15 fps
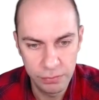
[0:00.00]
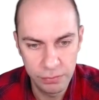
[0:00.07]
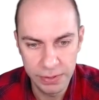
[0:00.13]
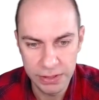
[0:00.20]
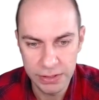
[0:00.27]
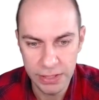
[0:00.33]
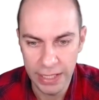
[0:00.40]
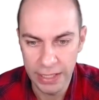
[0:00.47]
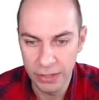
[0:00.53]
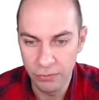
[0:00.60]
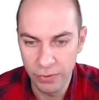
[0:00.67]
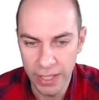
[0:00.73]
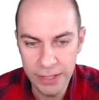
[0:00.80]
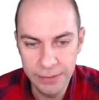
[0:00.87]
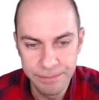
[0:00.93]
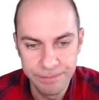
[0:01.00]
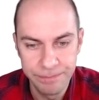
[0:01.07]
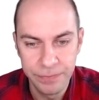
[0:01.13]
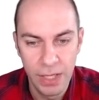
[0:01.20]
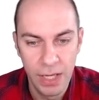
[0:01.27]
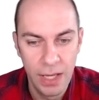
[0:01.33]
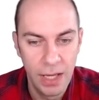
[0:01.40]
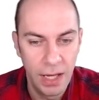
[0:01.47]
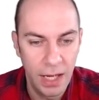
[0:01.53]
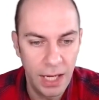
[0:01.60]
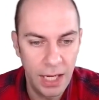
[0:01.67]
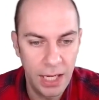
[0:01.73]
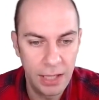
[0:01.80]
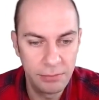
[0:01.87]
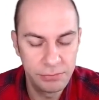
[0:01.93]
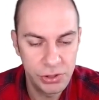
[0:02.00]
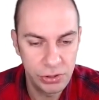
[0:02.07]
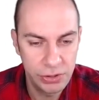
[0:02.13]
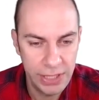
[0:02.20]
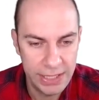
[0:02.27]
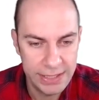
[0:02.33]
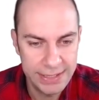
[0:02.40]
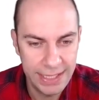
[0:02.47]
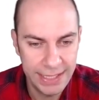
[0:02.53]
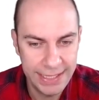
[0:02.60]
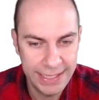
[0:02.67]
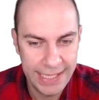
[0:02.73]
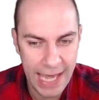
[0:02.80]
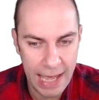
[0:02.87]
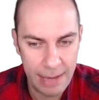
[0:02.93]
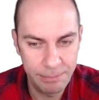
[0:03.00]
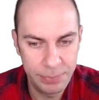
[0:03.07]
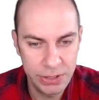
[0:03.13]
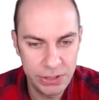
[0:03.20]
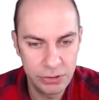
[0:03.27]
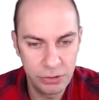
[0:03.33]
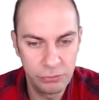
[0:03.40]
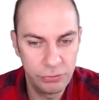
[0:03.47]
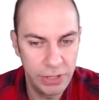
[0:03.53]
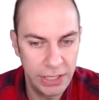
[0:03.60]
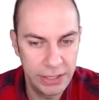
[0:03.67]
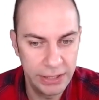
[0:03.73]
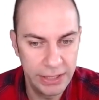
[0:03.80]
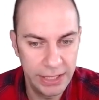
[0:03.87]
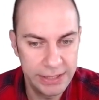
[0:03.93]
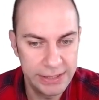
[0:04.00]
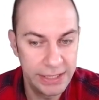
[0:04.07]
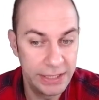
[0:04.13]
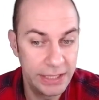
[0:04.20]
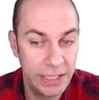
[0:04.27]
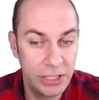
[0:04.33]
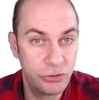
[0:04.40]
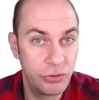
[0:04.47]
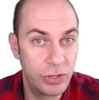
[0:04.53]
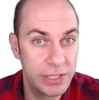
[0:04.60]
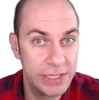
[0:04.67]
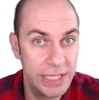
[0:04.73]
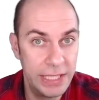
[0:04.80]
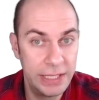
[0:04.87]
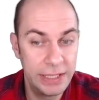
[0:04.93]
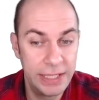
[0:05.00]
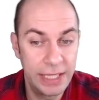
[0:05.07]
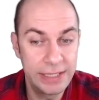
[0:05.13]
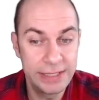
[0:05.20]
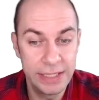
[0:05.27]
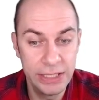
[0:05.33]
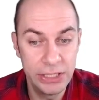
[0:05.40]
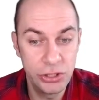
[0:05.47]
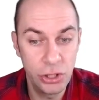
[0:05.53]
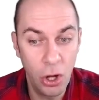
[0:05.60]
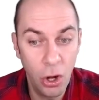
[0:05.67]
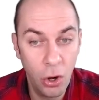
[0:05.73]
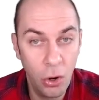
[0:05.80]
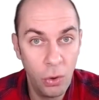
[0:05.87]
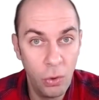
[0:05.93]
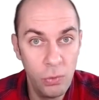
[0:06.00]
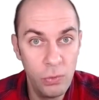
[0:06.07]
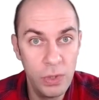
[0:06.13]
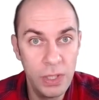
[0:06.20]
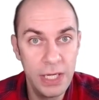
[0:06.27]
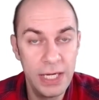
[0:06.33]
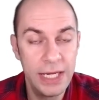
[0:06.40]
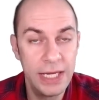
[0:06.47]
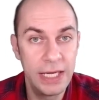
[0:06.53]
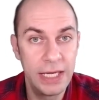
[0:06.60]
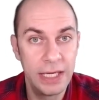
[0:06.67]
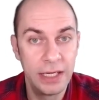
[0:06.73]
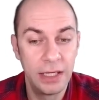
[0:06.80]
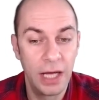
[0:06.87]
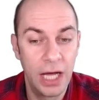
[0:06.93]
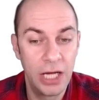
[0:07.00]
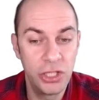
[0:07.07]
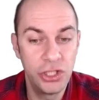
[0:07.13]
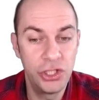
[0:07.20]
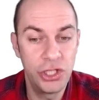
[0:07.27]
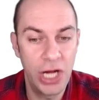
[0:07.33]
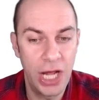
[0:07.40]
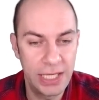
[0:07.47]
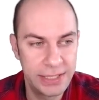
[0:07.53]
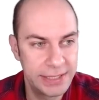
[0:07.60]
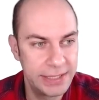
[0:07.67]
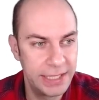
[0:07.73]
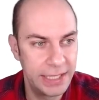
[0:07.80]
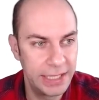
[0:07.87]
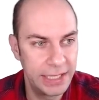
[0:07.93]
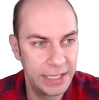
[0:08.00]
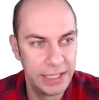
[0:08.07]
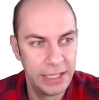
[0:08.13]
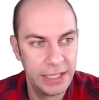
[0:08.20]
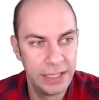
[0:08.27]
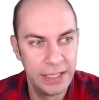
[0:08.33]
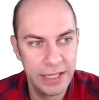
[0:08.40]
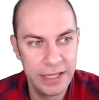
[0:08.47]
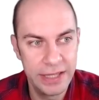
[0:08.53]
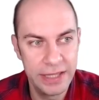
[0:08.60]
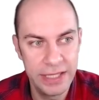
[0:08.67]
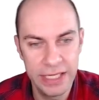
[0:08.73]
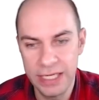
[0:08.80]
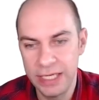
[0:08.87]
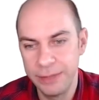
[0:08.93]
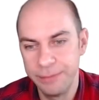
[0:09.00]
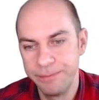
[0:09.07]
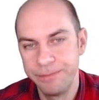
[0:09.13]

but anyway. So that's the capital index, and the interest index is only adjusting the